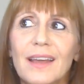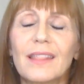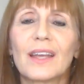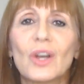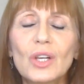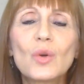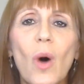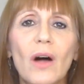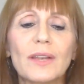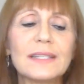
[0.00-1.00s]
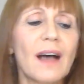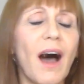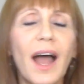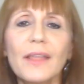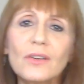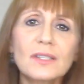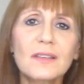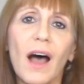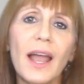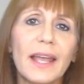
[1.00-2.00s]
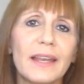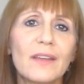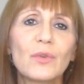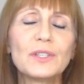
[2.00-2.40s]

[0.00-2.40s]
the good qualities, either side, if we